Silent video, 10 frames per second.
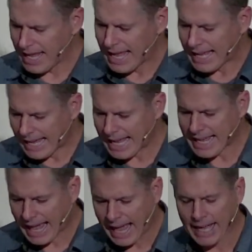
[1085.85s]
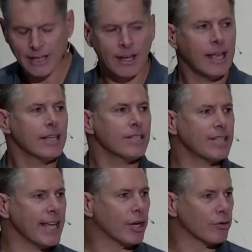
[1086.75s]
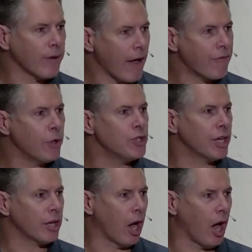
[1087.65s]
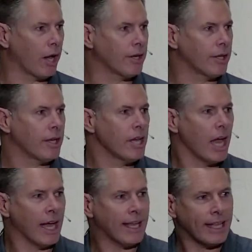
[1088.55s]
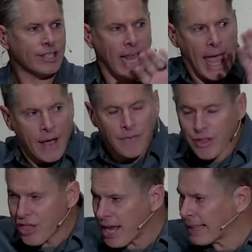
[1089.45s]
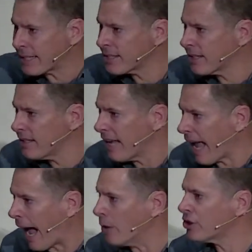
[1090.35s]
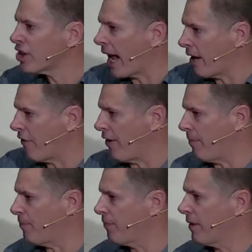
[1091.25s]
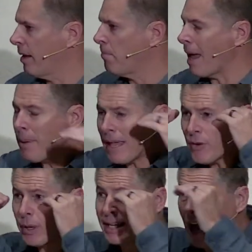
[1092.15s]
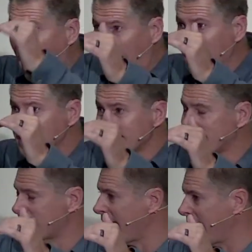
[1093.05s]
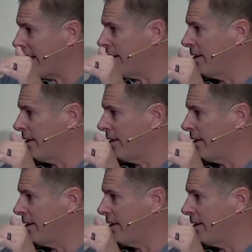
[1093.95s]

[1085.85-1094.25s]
He can seek refuge in God against everything that's outside of him. Maybe even what his eyes see.